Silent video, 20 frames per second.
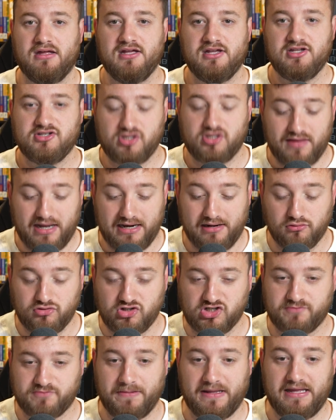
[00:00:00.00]
So then it'll
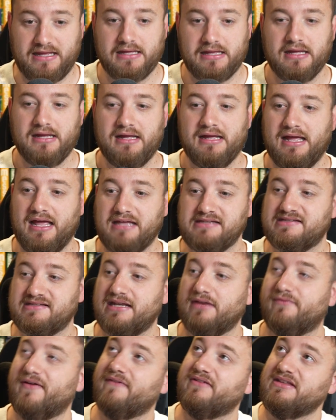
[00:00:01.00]
just be, instead
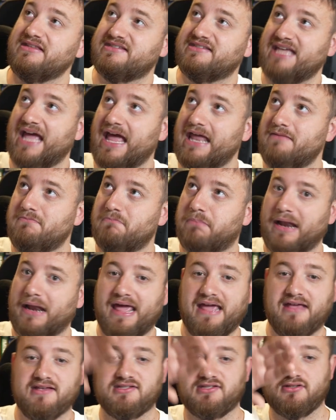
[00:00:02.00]
of having 10
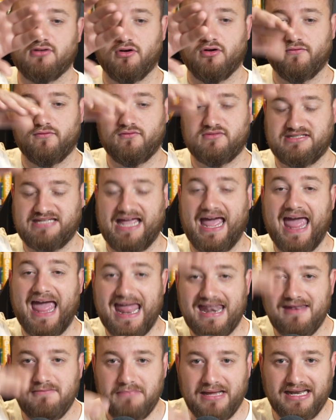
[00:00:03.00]
players of
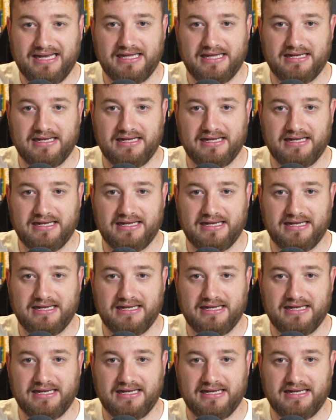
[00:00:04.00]
10 million a